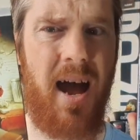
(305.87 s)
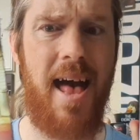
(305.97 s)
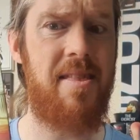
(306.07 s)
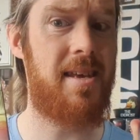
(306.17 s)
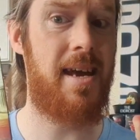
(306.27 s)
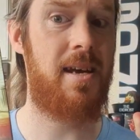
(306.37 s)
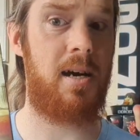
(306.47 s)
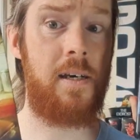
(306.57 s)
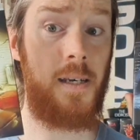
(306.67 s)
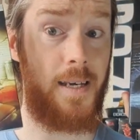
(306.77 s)

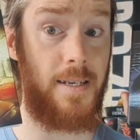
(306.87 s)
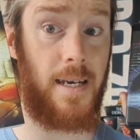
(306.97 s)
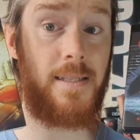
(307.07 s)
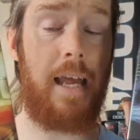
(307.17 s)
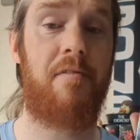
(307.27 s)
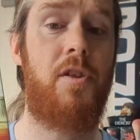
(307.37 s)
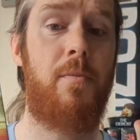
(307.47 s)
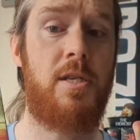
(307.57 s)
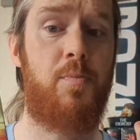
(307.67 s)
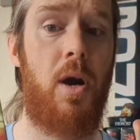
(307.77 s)
Alligator is a definite
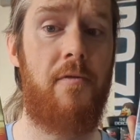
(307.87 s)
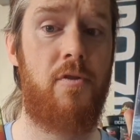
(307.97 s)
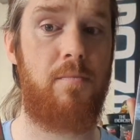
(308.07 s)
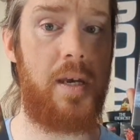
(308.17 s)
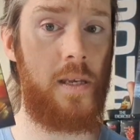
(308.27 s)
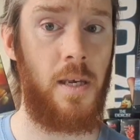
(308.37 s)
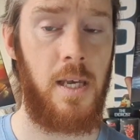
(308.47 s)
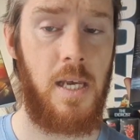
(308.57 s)
must buy from me.